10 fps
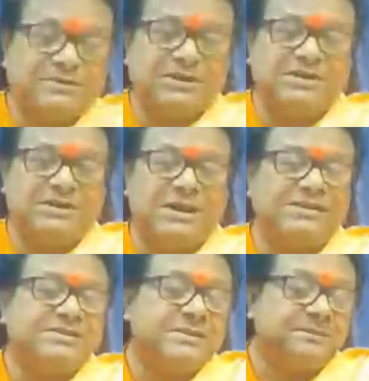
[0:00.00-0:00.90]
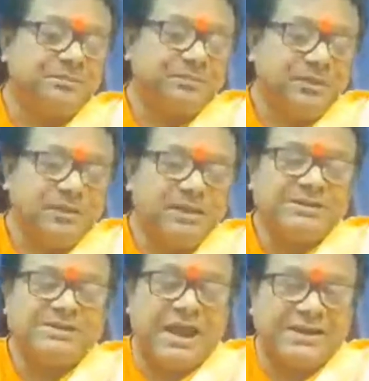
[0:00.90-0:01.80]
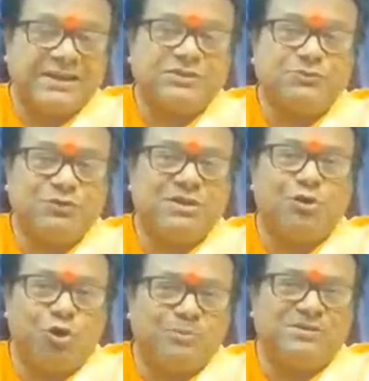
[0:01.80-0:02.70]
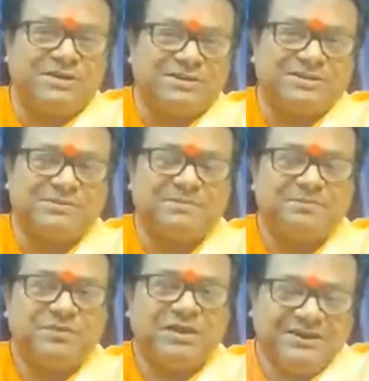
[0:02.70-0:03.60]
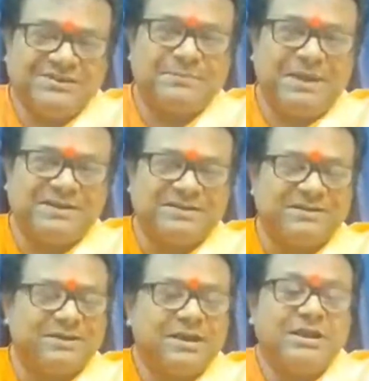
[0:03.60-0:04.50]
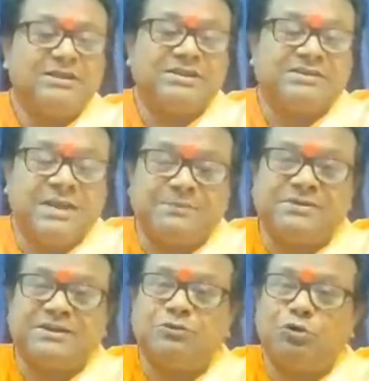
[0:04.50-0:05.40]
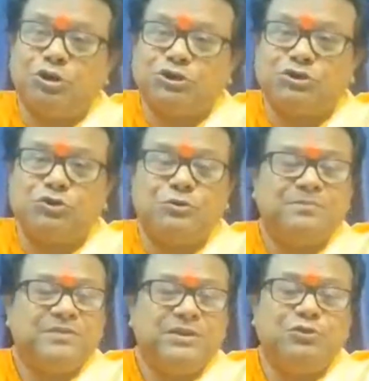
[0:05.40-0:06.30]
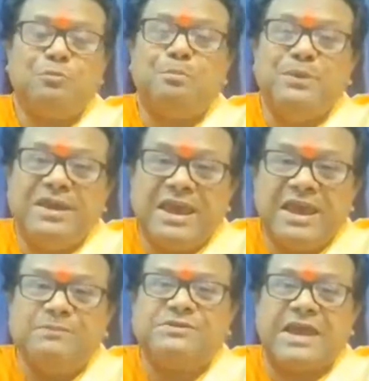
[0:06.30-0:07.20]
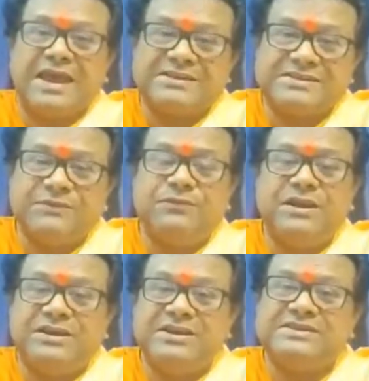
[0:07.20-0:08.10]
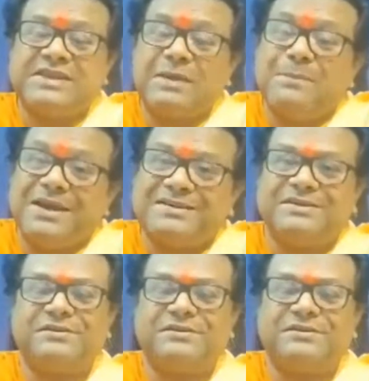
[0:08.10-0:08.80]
the subject gets attached with the object, that is the matter. The subject also behaves as if it is a matter.